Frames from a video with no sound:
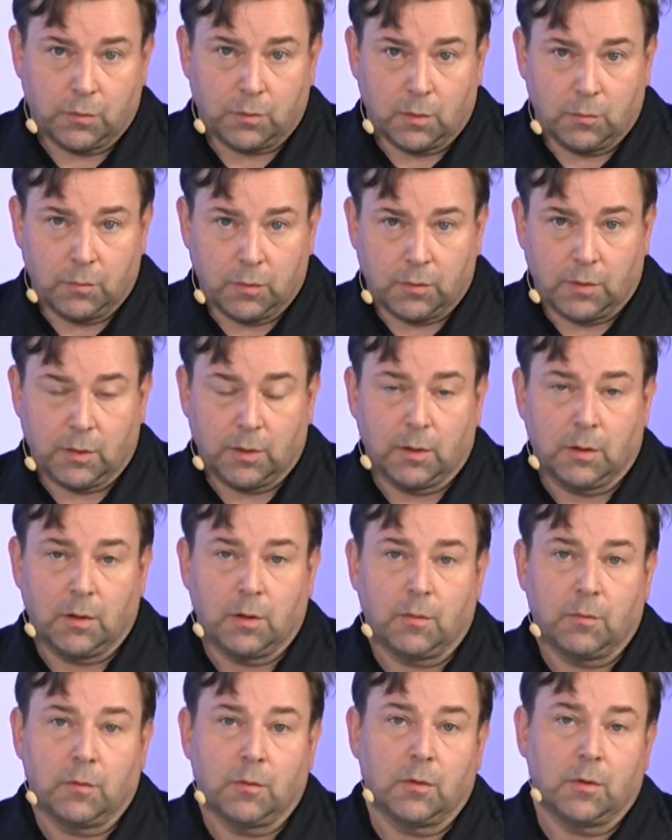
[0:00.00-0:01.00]
obviously
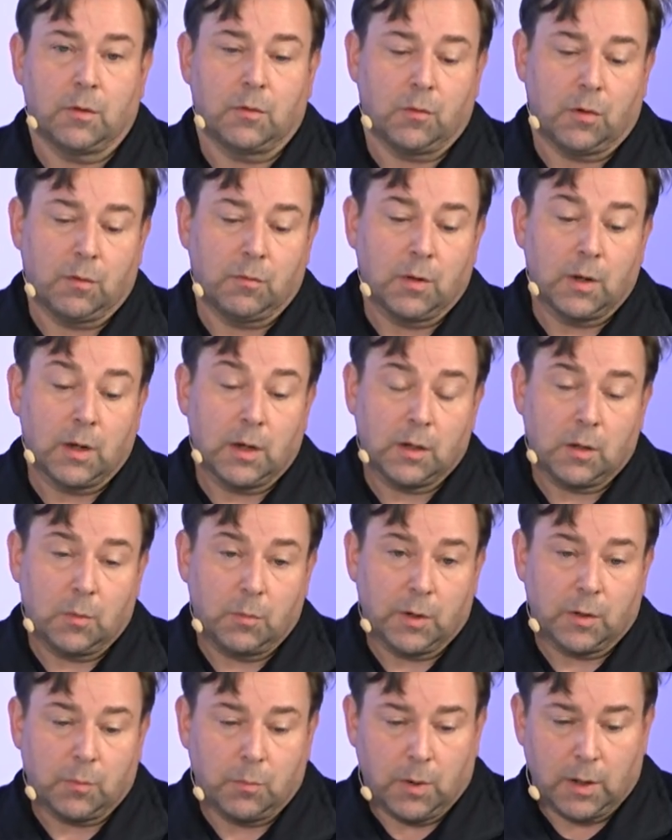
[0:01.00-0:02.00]
driven a little
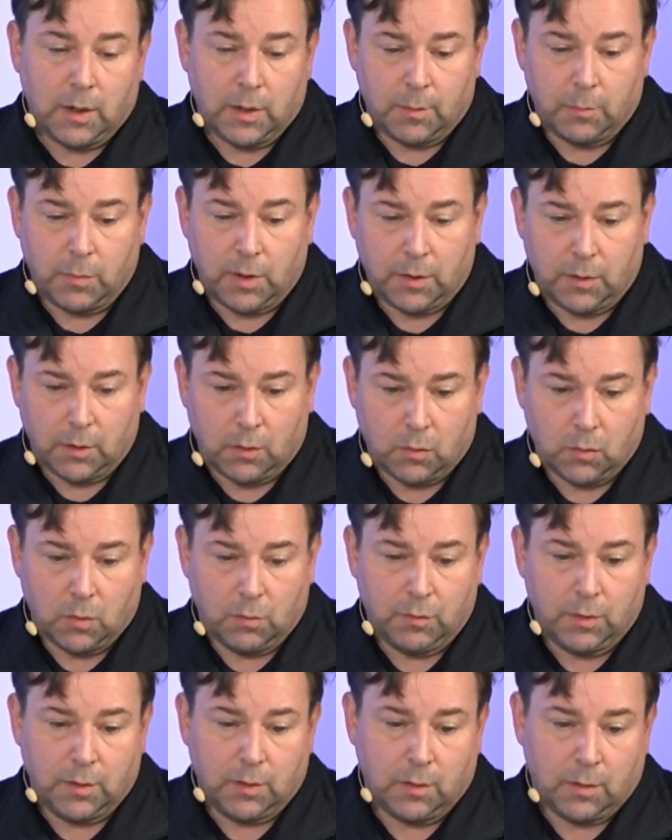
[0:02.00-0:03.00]
bit by the
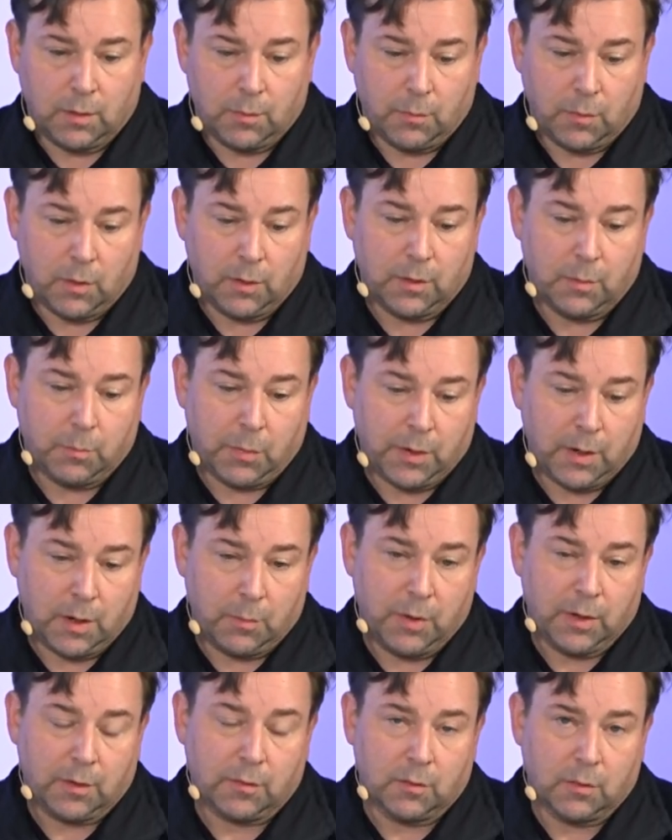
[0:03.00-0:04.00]
COVID and the
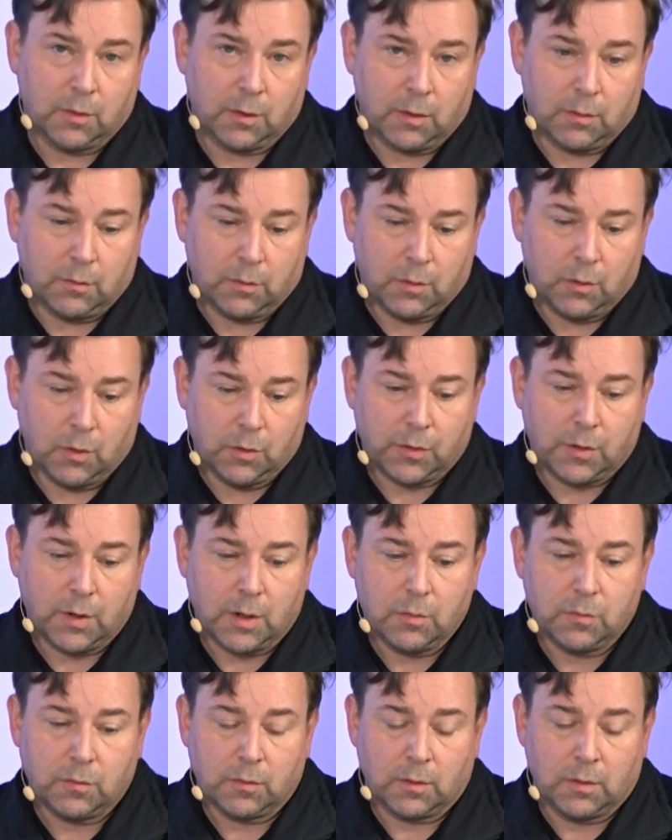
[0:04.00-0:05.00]
pandemics and the
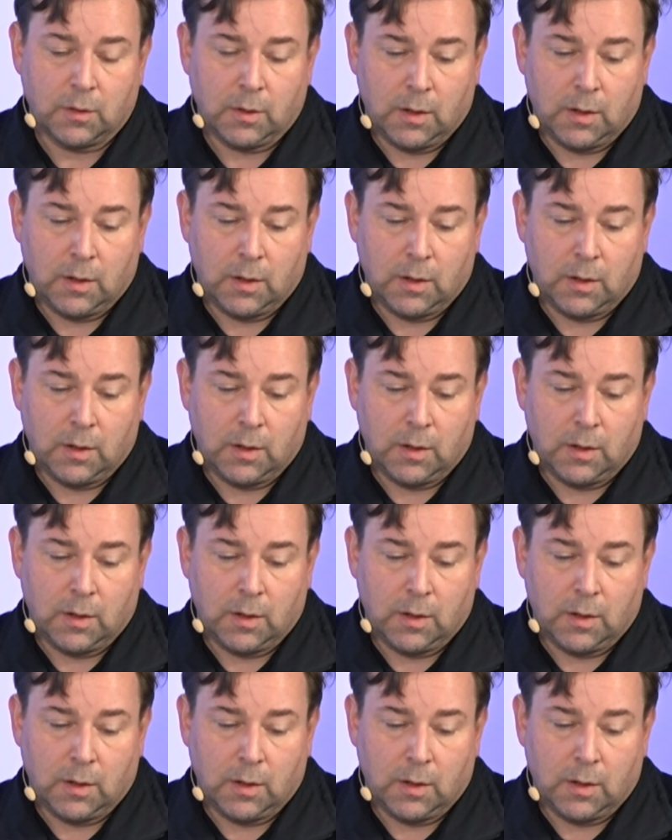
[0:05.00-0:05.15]
lockdowns.